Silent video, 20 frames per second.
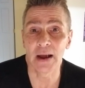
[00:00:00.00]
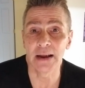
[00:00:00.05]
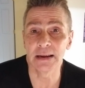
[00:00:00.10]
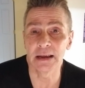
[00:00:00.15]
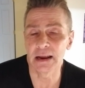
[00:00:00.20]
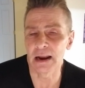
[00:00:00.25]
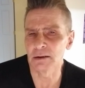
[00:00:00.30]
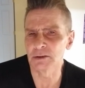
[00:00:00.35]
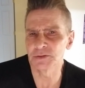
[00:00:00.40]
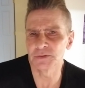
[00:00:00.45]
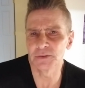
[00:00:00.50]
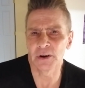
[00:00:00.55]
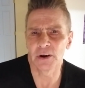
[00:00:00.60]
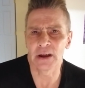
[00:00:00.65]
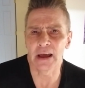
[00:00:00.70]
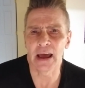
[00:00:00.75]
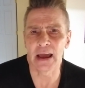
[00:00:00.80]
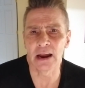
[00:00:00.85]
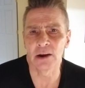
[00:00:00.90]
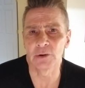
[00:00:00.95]
did. I was
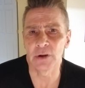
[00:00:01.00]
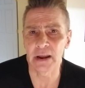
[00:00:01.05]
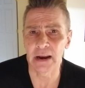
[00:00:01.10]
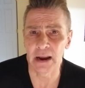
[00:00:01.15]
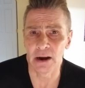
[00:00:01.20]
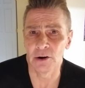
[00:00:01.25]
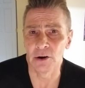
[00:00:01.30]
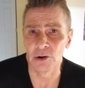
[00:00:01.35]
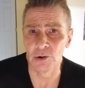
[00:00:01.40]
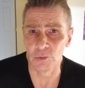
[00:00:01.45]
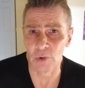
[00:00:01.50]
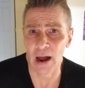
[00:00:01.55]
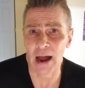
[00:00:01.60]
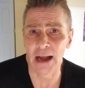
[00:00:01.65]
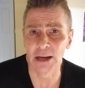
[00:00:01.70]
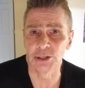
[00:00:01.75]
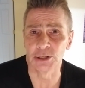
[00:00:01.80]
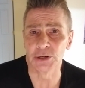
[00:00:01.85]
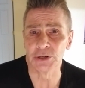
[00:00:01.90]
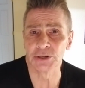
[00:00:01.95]
very angry at Aaron
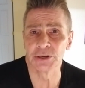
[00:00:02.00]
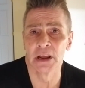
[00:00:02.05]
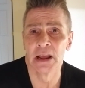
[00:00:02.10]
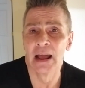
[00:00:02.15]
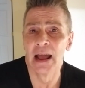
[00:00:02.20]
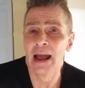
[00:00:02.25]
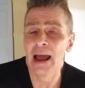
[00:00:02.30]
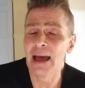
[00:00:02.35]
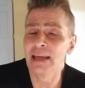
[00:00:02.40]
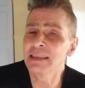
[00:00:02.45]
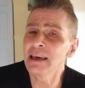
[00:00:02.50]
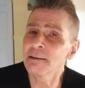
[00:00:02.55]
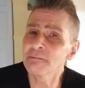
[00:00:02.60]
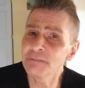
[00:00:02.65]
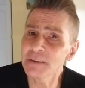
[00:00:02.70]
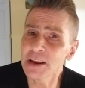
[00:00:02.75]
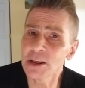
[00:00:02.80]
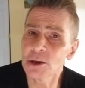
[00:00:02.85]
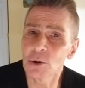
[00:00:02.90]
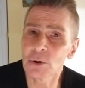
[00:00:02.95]
Rodgers, and that
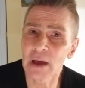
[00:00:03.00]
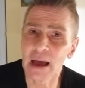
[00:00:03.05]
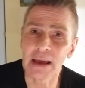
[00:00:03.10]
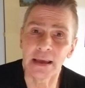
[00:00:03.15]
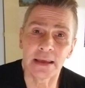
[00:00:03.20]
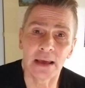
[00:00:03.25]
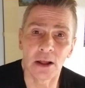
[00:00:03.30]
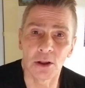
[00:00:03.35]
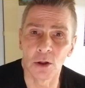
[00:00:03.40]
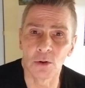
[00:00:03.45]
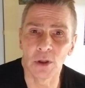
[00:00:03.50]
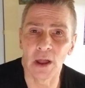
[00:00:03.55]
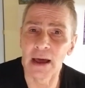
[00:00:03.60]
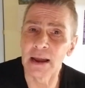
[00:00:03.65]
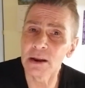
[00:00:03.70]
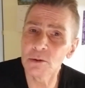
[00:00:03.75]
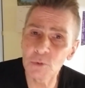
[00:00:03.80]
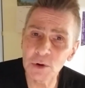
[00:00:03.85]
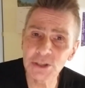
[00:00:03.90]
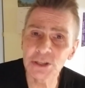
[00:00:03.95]
video got yellow
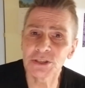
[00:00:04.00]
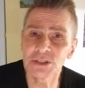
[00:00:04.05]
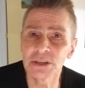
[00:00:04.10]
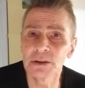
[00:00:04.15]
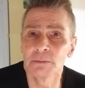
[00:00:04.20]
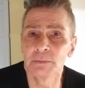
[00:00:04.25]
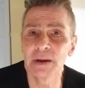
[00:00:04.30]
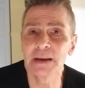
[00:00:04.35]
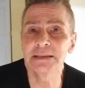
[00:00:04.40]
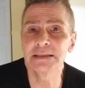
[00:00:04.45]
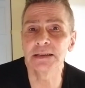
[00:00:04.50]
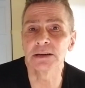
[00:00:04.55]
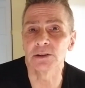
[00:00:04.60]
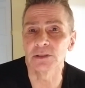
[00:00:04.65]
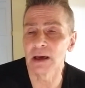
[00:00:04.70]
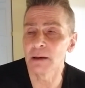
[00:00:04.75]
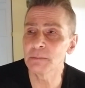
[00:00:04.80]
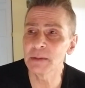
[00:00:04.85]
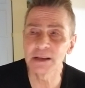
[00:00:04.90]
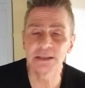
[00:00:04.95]
lighted, which isn't a big deal.
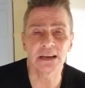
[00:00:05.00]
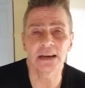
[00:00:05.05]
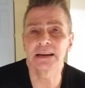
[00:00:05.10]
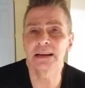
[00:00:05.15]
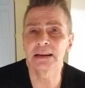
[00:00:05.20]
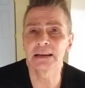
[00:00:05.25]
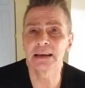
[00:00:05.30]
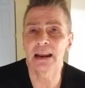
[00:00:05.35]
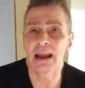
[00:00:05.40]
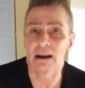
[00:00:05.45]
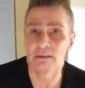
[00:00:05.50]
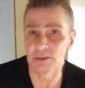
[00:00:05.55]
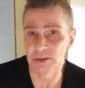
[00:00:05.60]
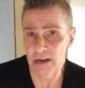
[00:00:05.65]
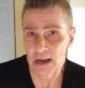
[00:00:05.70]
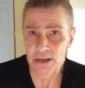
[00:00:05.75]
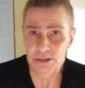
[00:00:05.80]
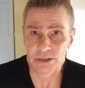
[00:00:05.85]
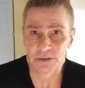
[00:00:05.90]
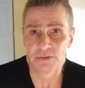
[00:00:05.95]
That means I didn't get
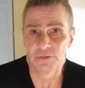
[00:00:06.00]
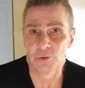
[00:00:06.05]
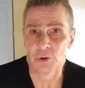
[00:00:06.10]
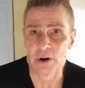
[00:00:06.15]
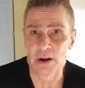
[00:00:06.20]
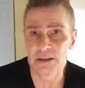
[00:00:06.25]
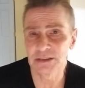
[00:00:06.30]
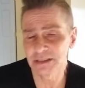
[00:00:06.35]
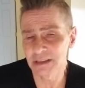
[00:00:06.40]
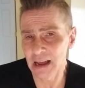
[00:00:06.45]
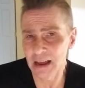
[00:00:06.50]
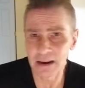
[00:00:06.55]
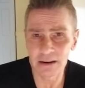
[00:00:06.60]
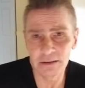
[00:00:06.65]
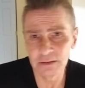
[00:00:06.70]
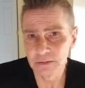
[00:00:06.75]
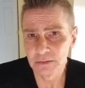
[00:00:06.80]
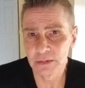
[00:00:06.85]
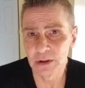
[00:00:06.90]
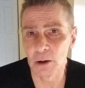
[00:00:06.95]
advertising for it. It's not,
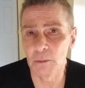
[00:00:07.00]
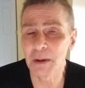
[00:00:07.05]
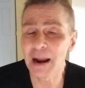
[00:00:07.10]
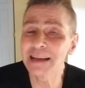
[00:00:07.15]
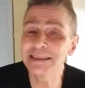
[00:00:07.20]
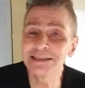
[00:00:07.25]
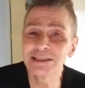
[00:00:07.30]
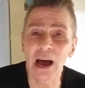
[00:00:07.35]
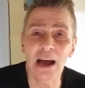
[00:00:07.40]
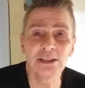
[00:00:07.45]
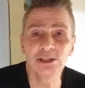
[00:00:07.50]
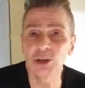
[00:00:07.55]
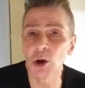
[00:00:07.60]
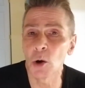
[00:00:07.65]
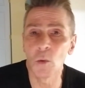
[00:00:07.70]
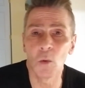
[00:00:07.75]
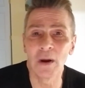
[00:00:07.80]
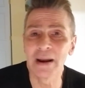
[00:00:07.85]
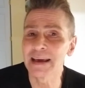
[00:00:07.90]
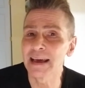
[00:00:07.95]
but I
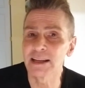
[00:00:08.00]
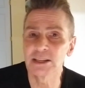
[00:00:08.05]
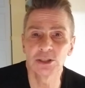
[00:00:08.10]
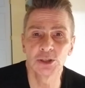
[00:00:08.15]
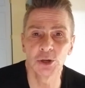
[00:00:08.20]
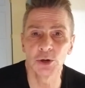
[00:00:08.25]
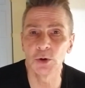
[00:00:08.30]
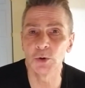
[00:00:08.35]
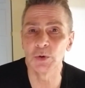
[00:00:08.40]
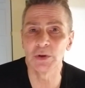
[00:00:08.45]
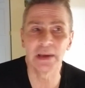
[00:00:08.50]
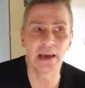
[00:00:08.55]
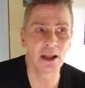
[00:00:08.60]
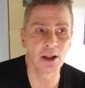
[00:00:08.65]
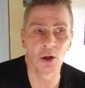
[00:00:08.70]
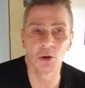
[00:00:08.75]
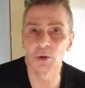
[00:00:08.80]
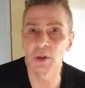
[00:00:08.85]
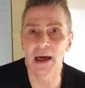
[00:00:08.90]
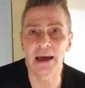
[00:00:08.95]
don't want to get two
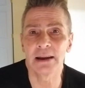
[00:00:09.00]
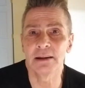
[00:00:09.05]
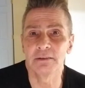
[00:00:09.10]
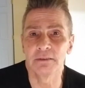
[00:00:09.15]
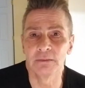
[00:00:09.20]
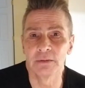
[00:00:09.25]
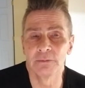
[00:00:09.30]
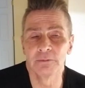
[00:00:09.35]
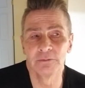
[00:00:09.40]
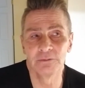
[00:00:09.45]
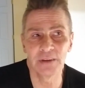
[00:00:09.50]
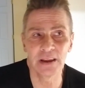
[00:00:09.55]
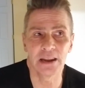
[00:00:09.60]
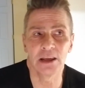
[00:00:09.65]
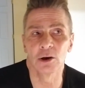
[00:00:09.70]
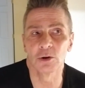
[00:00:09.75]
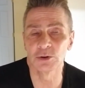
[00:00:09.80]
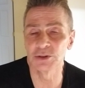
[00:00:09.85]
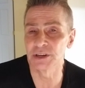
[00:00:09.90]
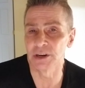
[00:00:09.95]
yellow lighted
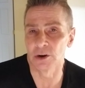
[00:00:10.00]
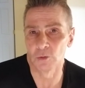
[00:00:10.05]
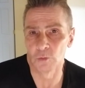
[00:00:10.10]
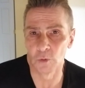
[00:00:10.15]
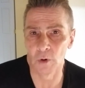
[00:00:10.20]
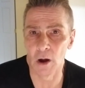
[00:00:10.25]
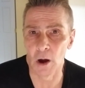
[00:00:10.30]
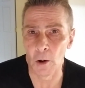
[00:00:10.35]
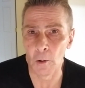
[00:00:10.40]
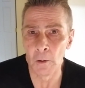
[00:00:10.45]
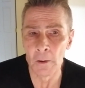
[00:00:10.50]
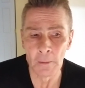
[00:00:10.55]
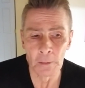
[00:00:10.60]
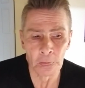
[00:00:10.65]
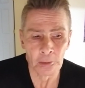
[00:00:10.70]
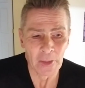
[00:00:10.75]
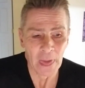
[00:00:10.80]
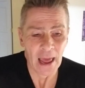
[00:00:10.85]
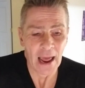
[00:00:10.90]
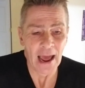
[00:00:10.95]
videos in a row.
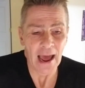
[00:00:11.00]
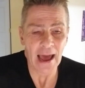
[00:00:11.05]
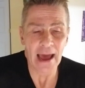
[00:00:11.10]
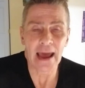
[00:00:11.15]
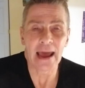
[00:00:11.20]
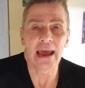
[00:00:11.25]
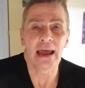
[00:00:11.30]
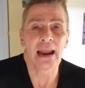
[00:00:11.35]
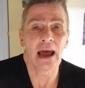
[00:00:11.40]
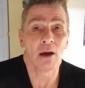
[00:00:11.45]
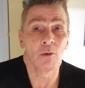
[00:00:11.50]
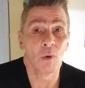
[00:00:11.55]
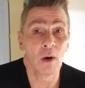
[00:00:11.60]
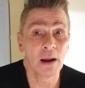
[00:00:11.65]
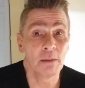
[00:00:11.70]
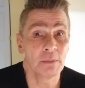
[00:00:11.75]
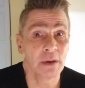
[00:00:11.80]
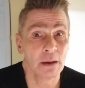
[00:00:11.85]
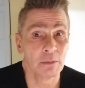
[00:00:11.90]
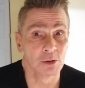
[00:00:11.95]
And I want
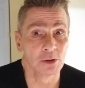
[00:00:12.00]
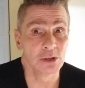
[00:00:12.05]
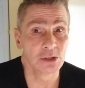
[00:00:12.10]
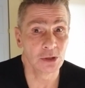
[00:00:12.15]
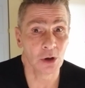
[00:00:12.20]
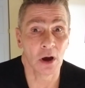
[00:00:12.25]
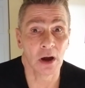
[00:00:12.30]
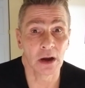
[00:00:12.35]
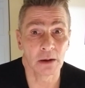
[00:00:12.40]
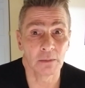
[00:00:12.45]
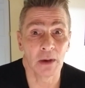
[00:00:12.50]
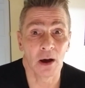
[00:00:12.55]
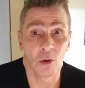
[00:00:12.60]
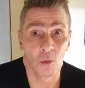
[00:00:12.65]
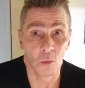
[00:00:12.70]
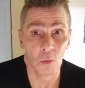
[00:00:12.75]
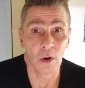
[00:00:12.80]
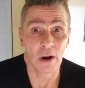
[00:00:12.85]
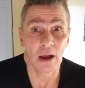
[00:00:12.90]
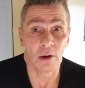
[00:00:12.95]
to be able to talk
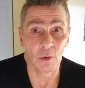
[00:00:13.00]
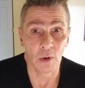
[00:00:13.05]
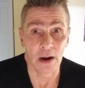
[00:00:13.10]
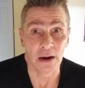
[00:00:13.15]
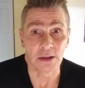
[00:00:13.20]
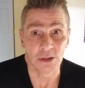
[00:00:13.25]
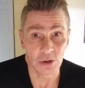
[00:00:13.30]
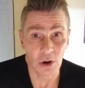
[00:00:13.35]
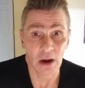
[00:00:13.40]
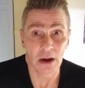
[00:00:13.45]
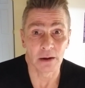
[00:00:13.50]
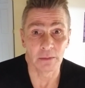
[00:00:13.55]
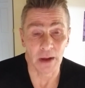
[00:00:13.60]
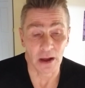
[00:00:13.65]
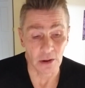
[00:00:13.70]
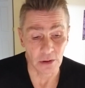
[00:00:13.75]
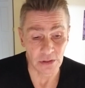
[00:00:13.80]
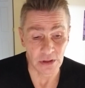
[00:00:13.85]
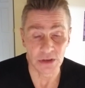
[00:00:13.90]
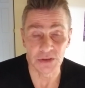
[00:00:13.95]
about what I want to talk
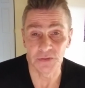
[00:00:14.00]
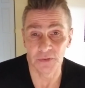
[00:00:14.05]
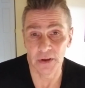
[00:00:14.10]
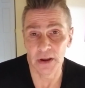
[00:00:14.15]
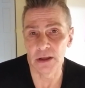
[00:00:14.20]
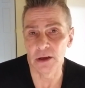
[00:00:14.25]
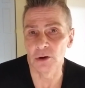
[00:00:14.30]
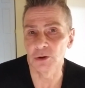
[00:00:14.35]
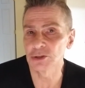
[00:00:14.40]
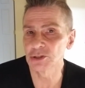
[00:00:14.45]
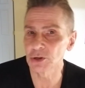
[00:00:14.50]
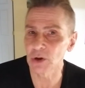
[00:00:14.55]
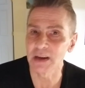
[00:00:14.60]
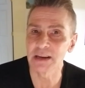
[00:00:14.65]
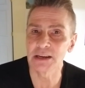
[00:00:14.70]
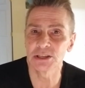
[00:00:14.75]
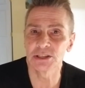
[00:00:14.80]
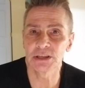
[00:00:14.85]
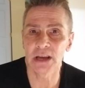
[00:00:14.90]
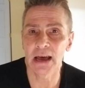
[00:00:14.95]
about in this video. So I
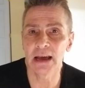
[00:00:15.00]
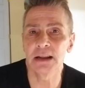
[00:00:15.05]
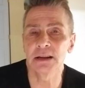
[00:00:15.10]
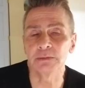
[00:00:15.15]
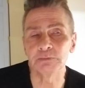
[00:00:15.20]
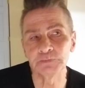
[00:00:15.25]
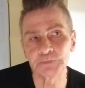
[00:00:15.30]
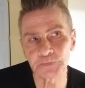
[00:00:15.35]
decided